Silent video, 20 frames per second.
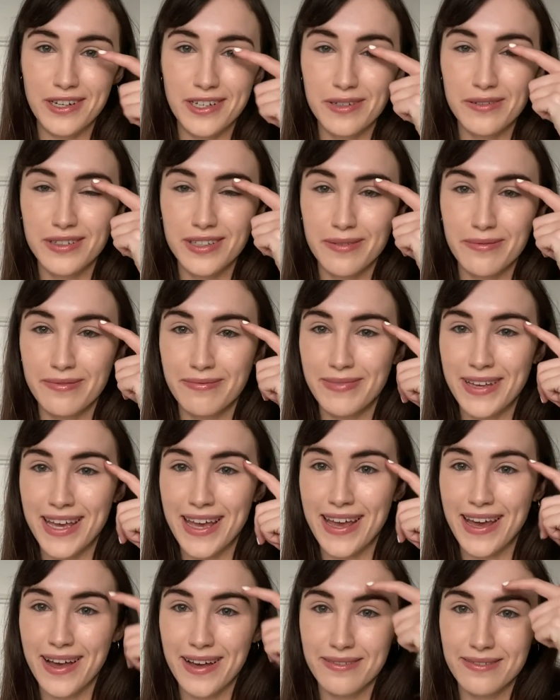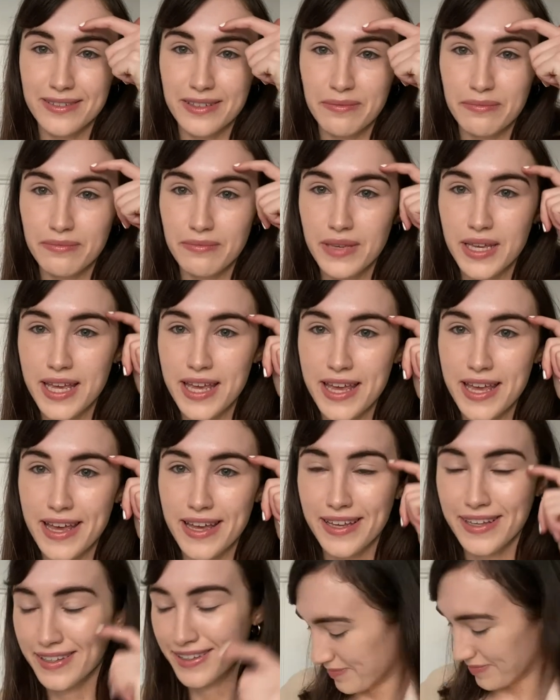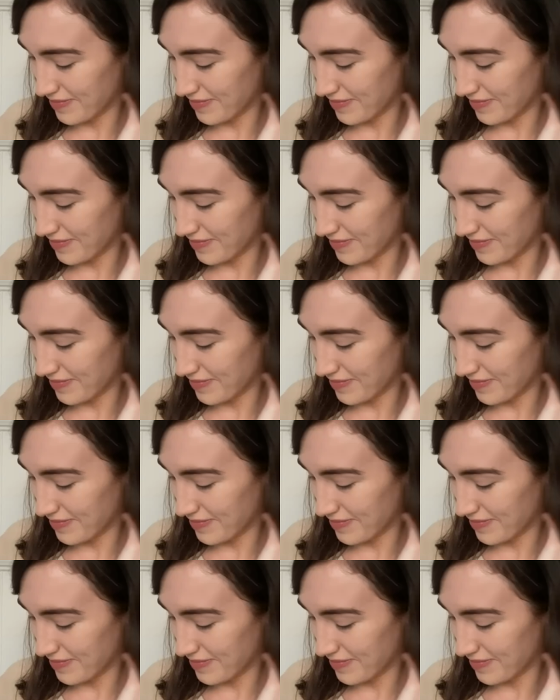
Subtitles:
I don't want them here, I want them here.